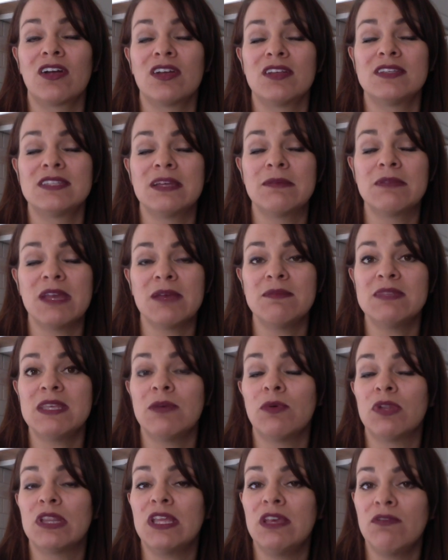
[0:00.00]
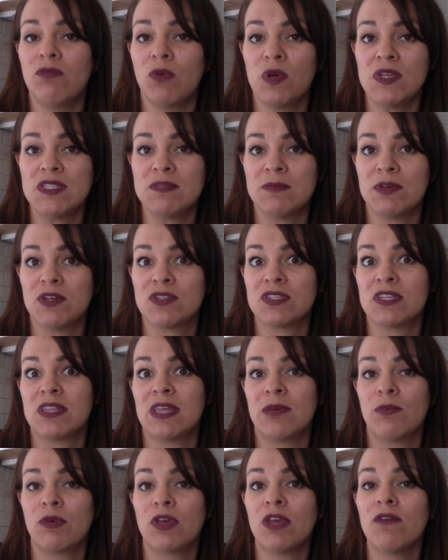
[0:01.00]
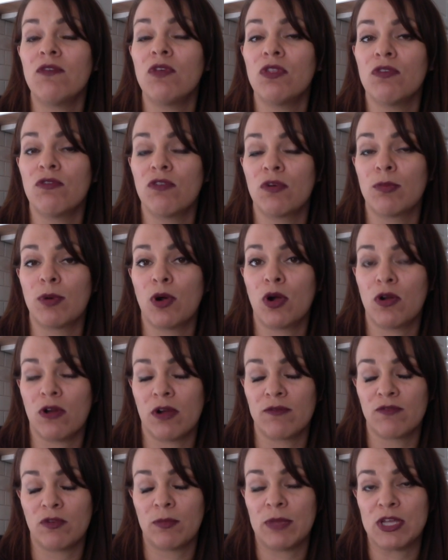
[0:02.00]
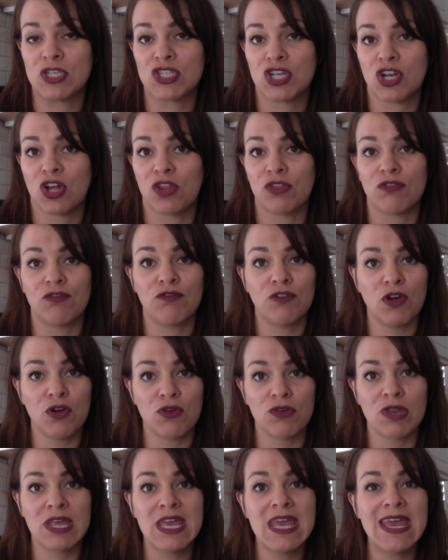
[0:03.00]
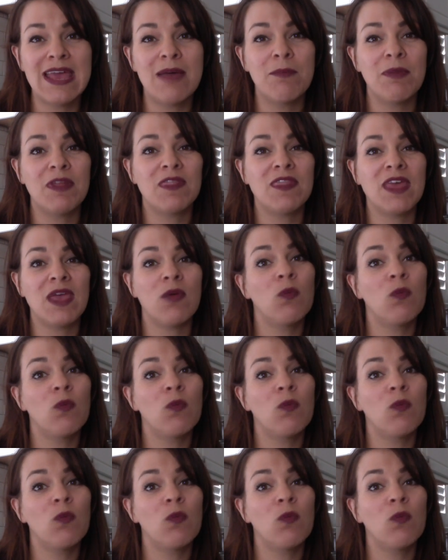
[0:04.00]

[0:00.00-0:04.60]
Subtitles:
Sometimes they will leave voicemails and they will give you the verbal confirmation on the phone, but they